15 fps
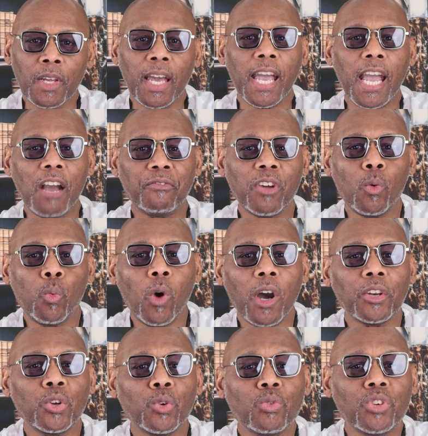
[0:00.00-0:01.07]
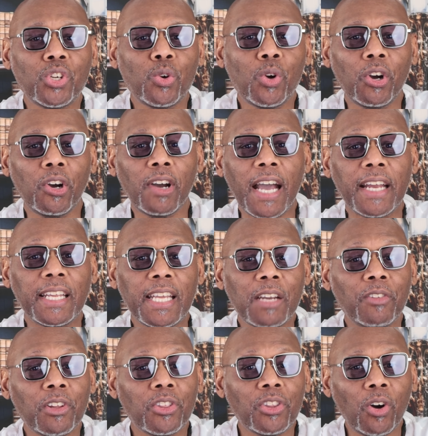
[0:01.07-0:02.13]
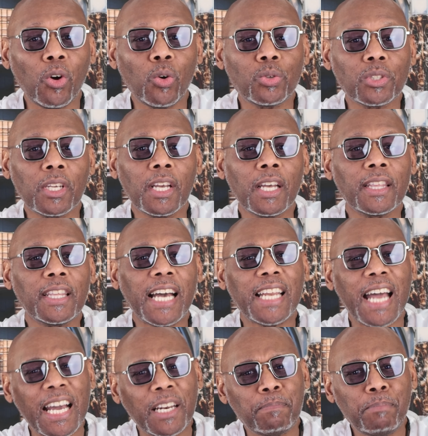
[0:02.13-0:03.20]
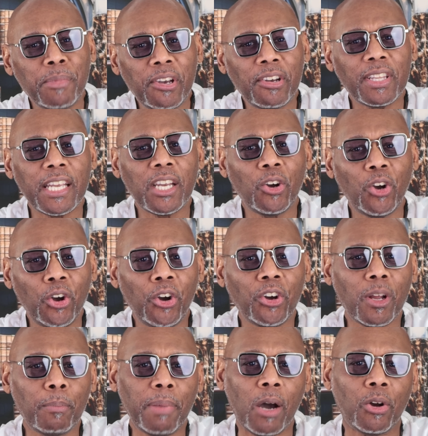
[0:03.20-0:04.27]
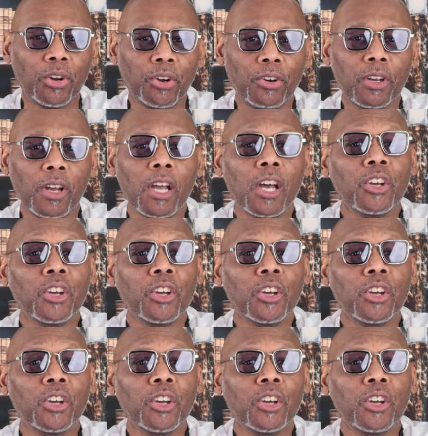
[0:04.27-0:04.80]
Everyone who knew her, and even those that had merely heard about her,